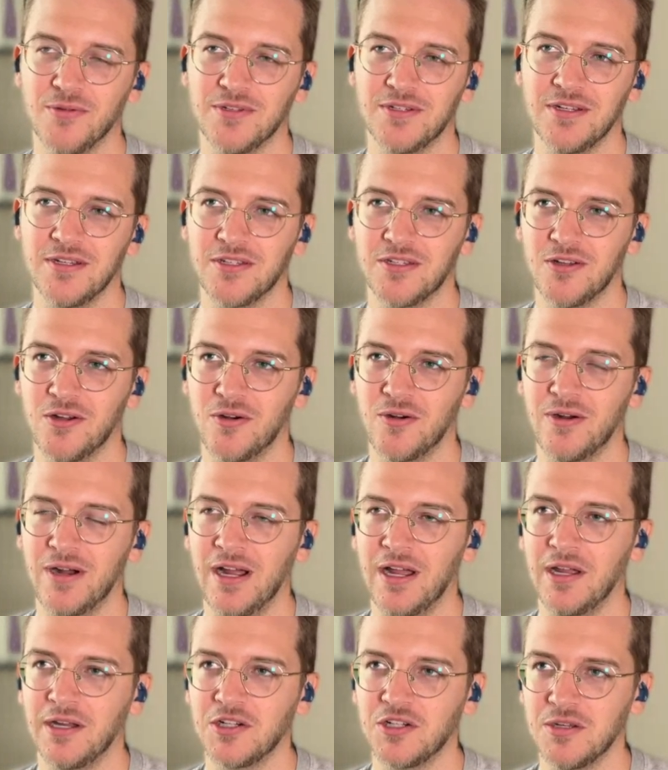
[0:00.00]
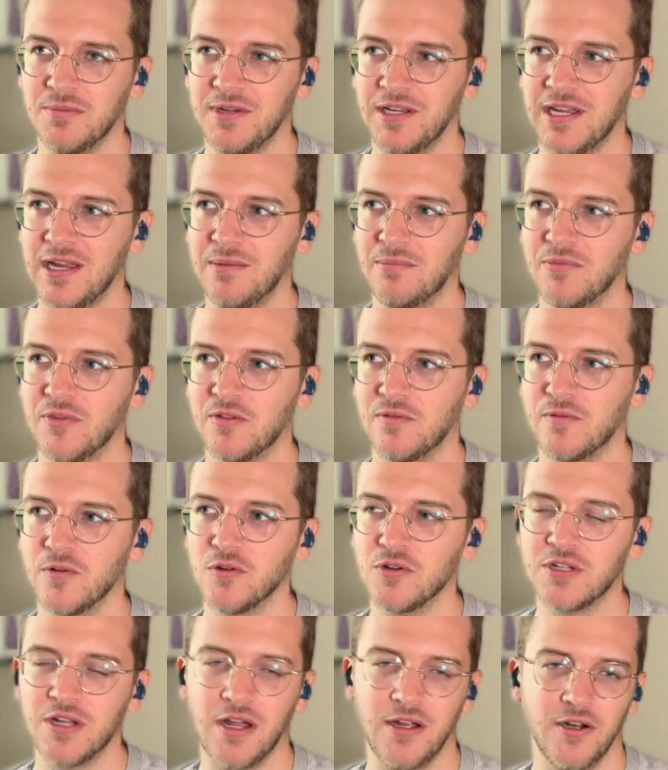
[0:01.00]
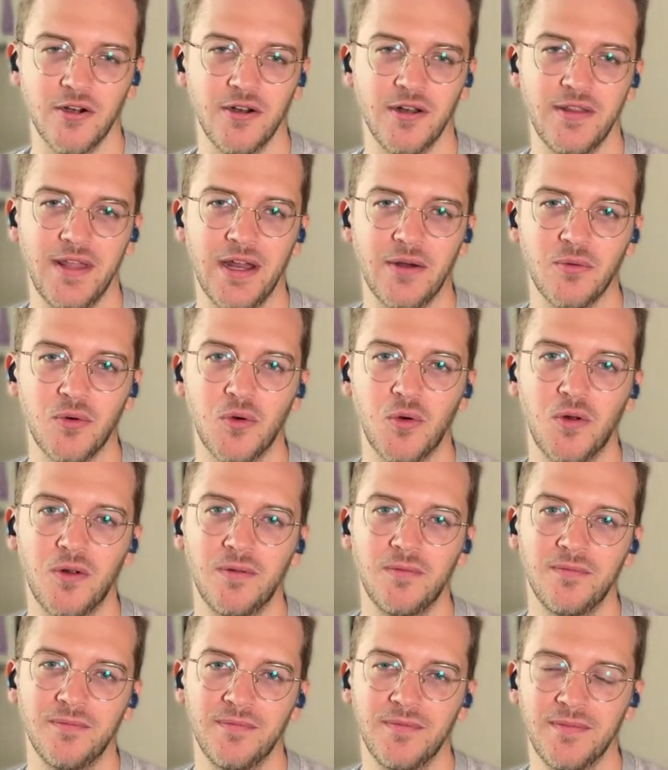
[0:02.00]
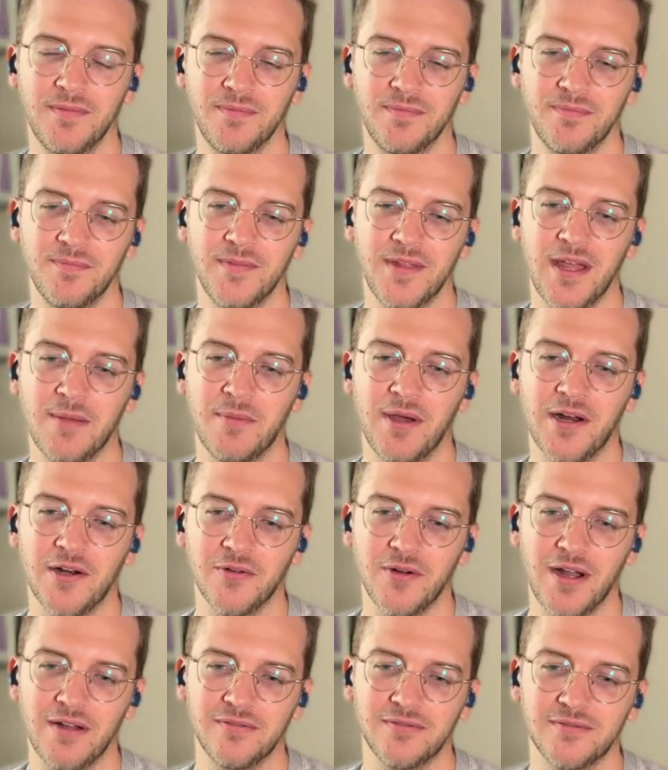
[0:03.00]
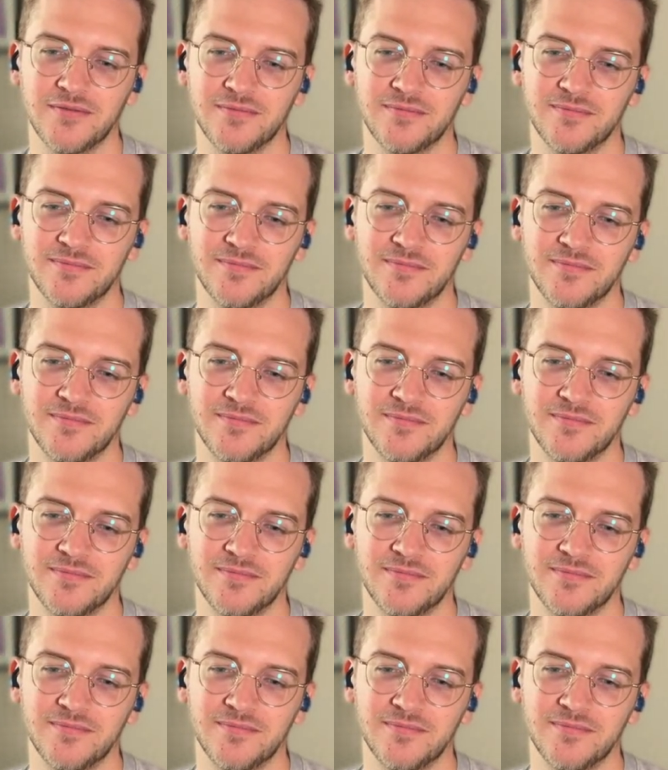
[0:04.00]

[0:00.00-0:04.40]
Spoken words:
to post it. So I actually became the first hire in that role at Monograph.